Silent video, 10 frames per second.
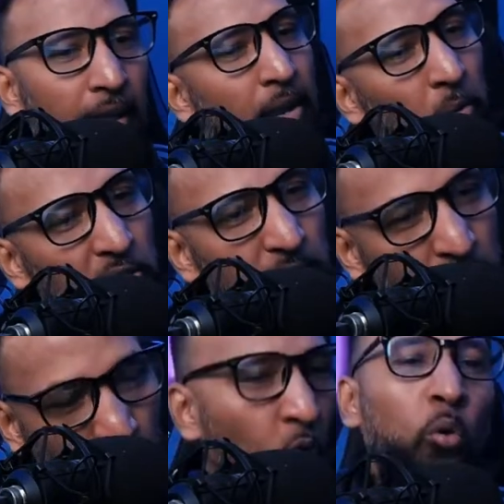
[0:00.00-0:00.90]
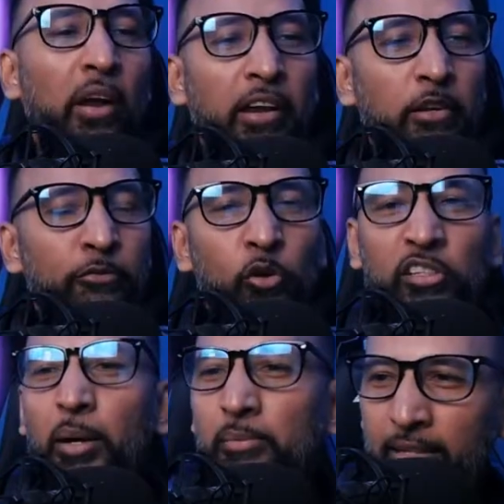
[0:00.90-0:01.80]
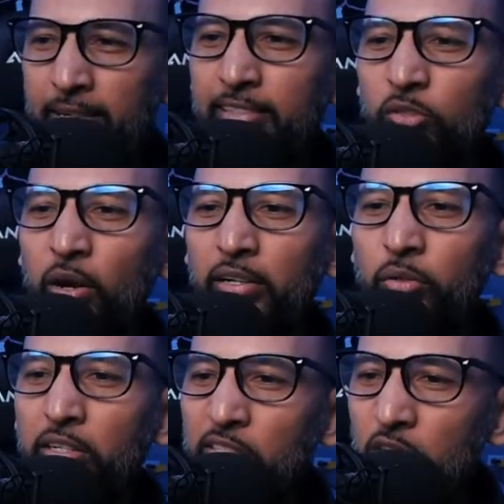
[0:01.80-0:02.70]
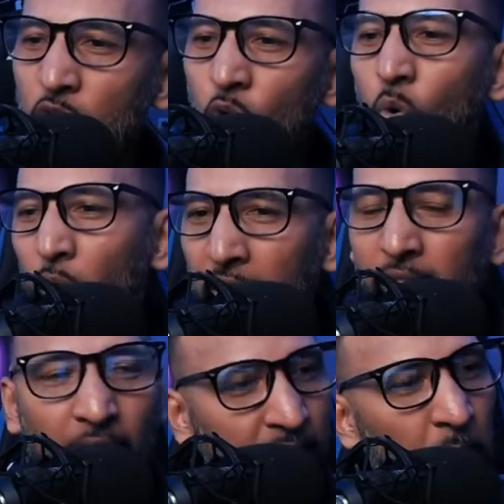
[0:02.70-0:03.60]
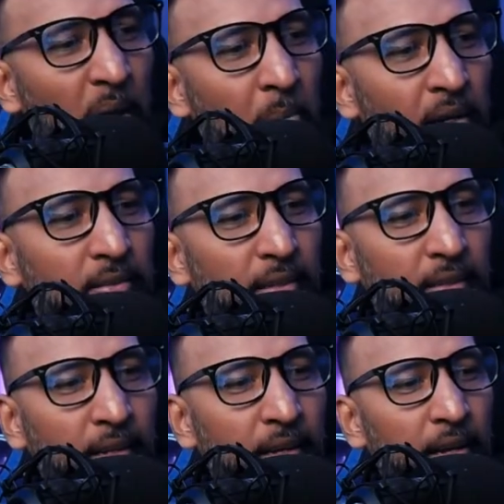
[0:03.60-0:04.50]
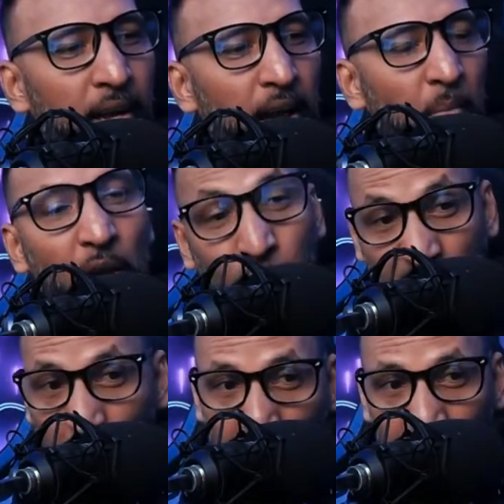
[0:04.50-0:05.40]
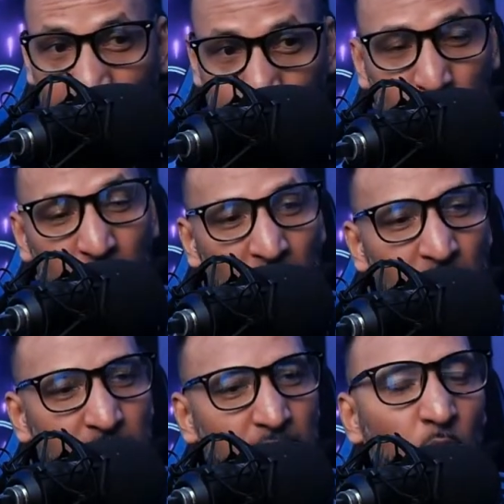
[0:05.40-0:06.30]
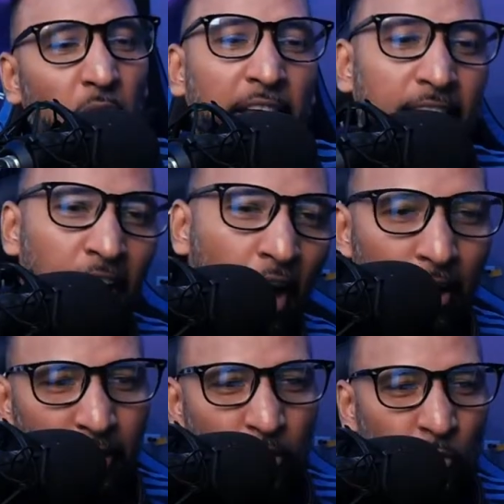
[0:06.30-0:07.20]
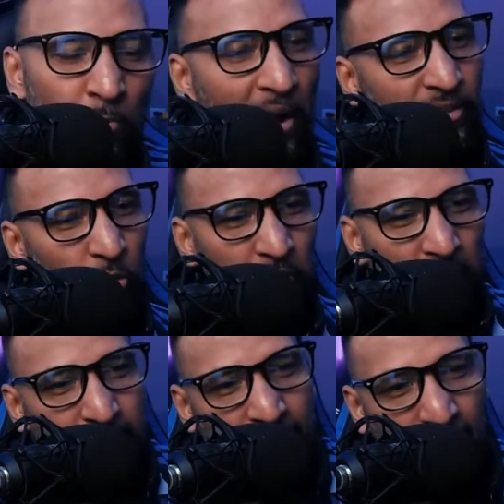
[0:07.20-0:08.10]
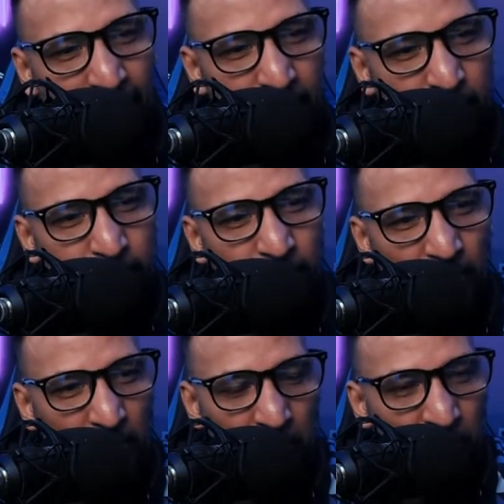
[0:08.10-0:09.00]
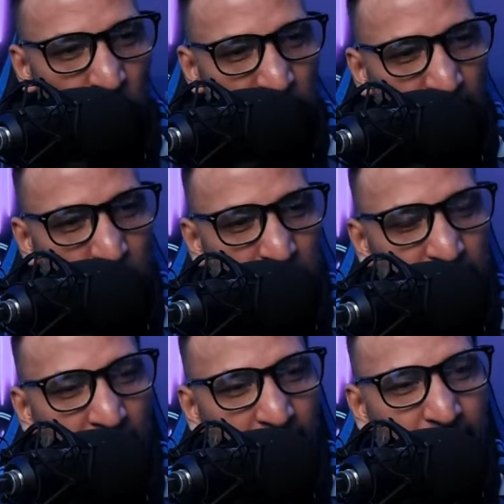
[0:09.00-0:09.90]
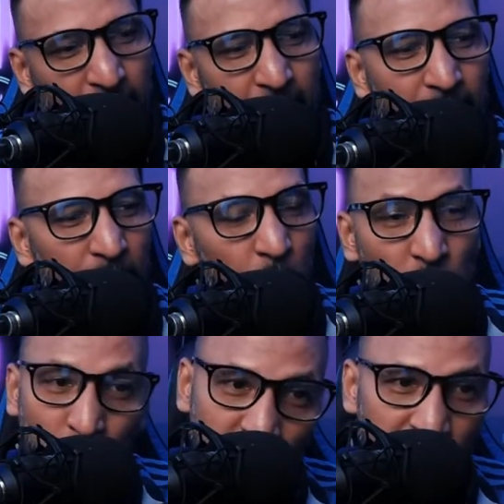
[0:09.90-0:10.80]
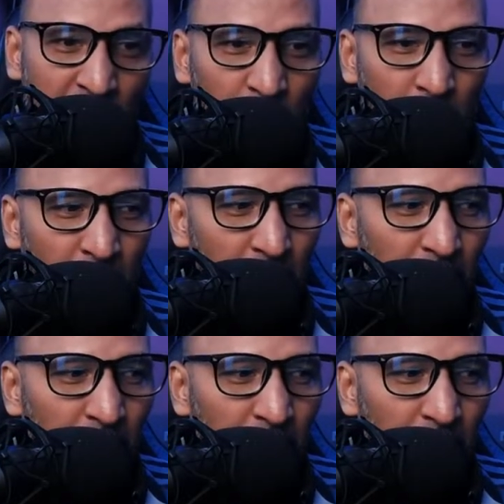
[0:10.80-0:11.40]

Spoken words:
There is no way, folks, I'm saying this right now, there's no way that could be a penalty. And if it's a penalty, it's very harsh. Now, they could argue Bateau did kind of make contact with his hand, which doesn't help.